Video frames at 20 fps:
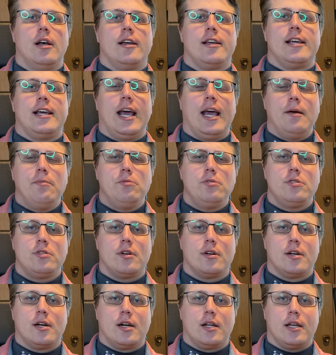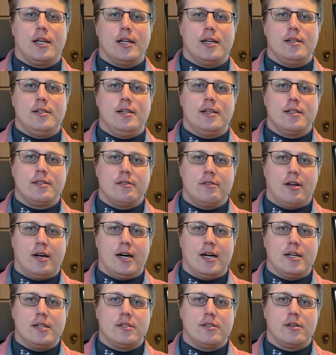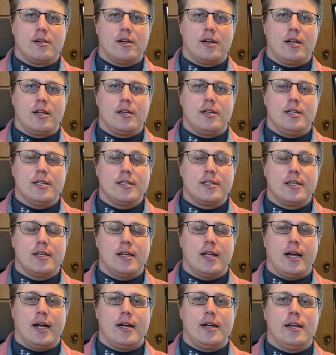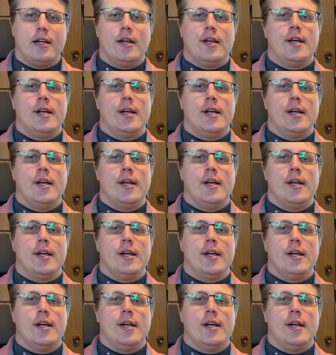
Cables are going to get dislodged. They're going to disconnect.